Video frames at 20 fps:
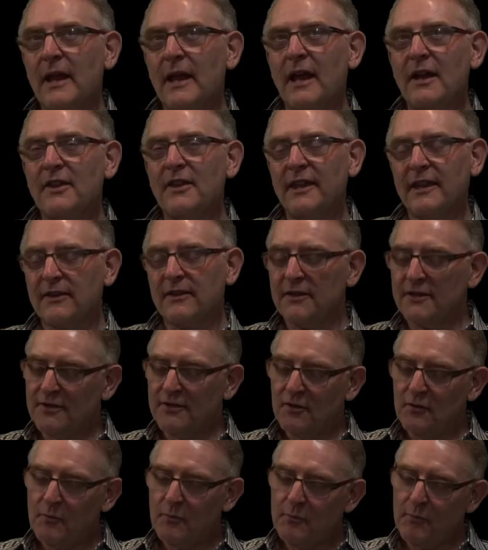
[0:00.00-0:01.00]
I think there's
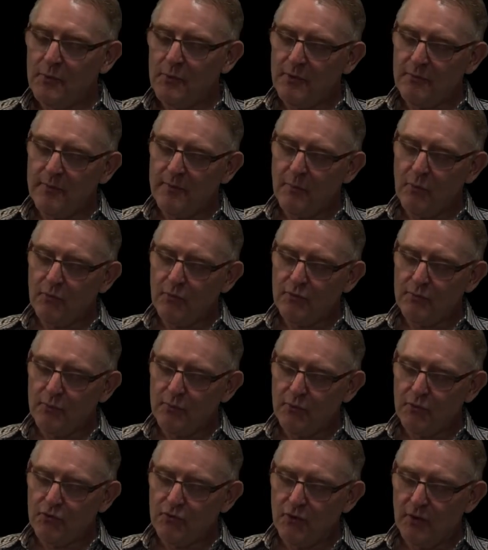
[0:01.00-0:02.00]
another important
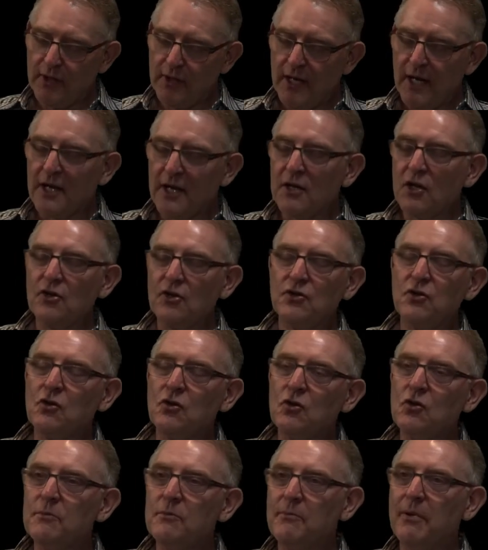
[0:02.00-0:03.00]
point, John, because you
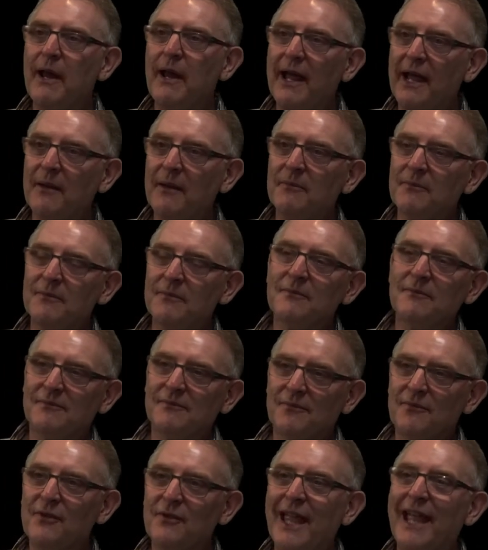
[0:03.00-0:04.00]
could blame
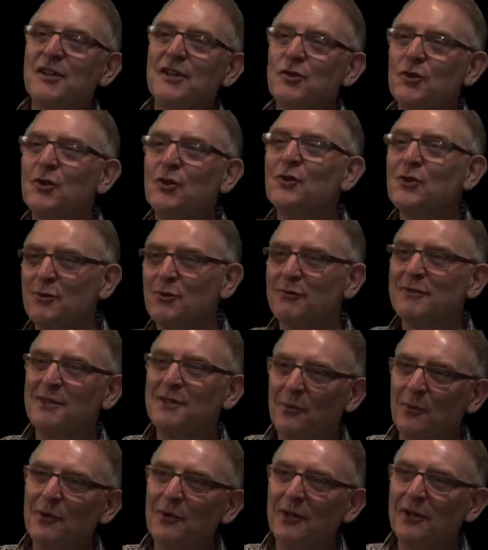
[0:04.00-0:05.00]
the end user, as
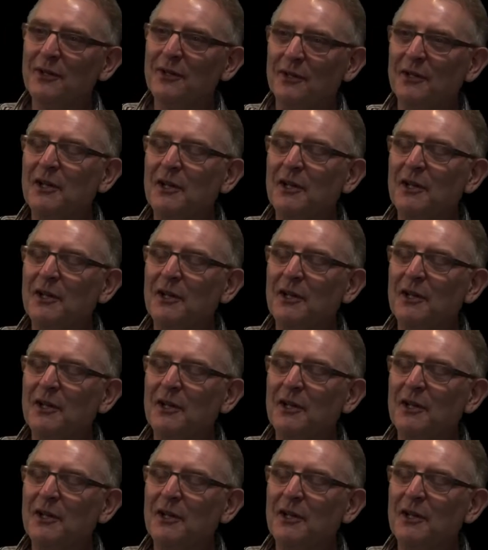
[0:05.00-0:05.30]
it were,